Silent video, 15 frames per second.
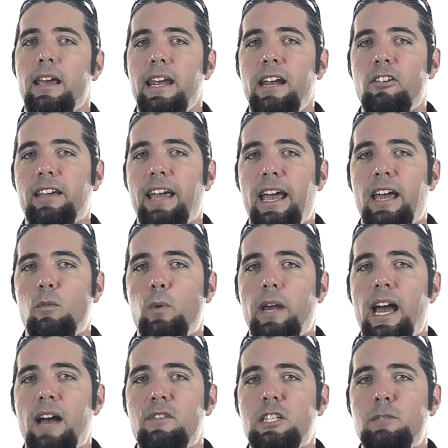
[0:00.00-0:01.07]
again, we
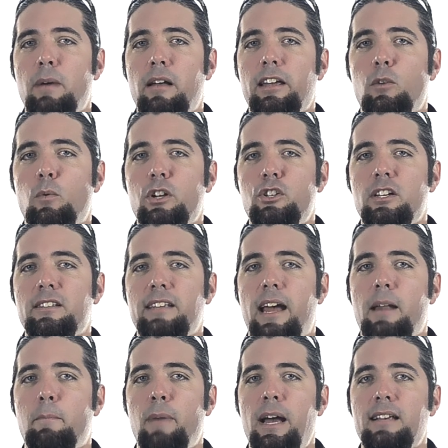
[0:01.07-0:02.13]
have a spelling which is
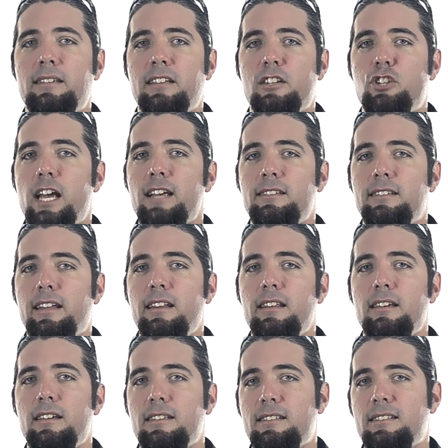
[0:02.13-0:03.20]
at best suggested,
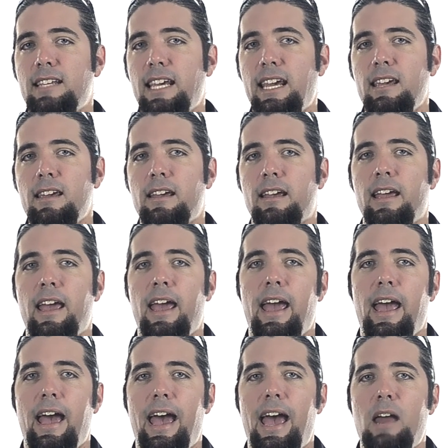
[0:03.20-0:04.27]
Z,
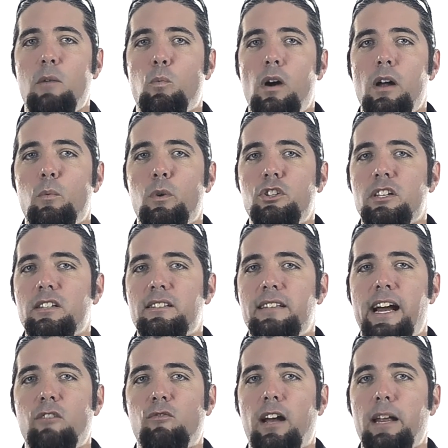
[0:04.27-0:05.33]
and one which is
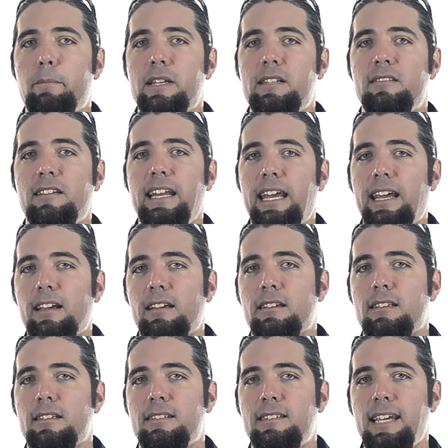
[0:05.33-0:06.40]
downright misleading,
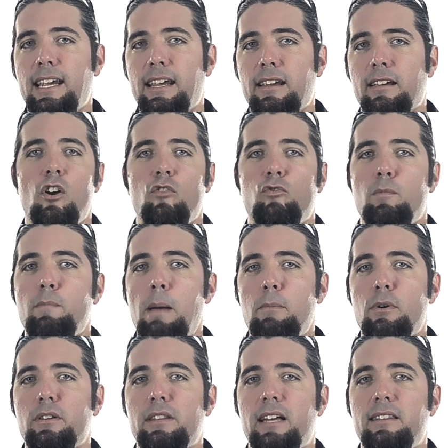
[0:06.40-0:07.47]
C.
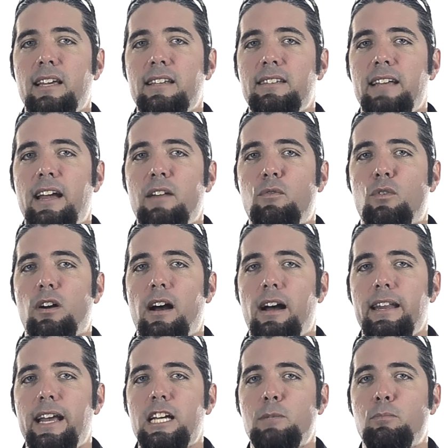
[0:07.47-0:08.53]
Remember that they stand for
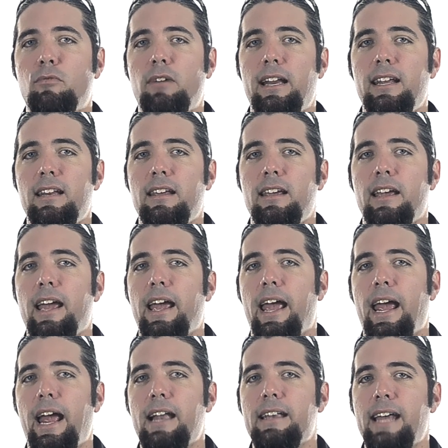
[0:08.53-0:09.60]
unaspirated
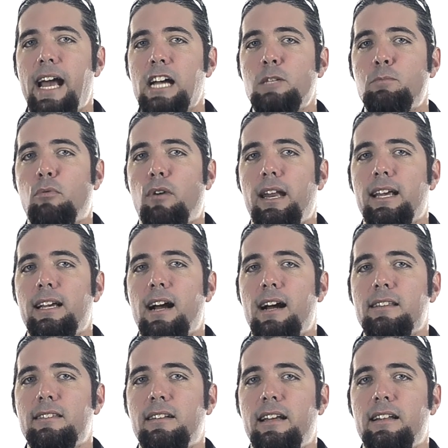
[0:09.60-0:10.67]
and aspirated
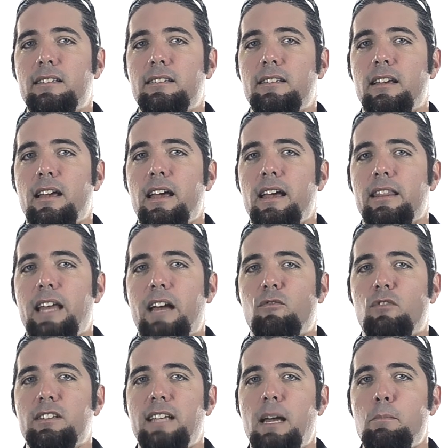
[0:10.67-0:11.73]
consonants that
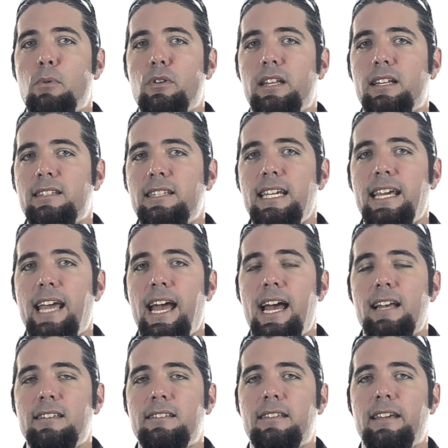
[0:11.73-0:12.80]
resemble the
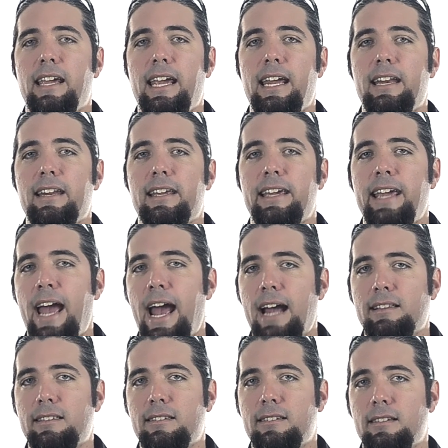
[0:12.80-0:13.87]
TS in
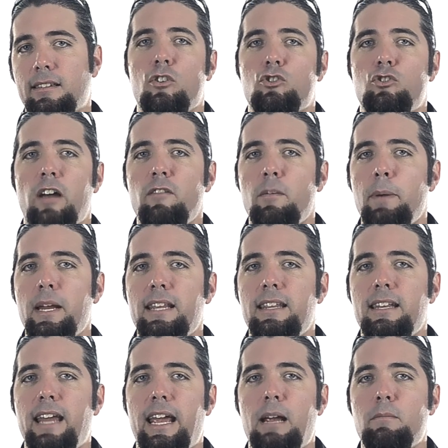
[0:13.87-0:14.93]
cats. Try repeating the
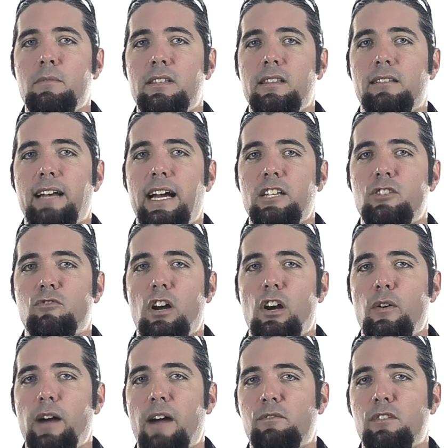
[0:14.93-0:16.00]
names in the last row
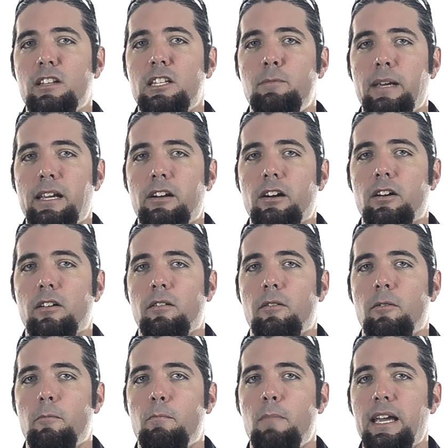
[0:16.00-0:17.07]
after the speaker,
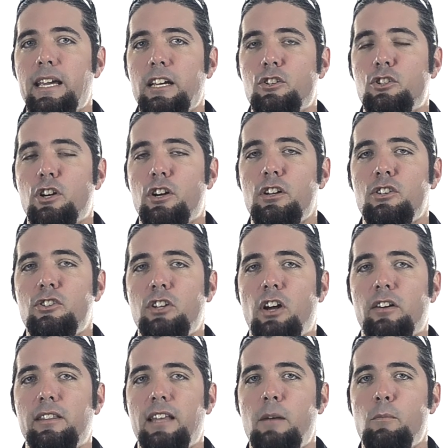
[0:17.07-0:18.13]
making sure to
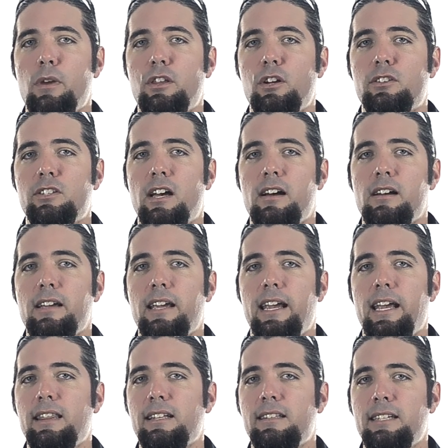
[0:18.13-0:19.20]
start them with your tongue
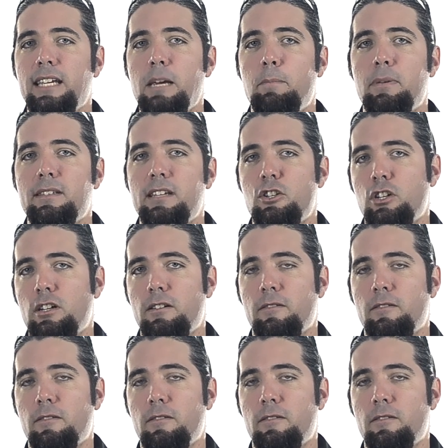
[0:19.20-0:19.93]
in the T position.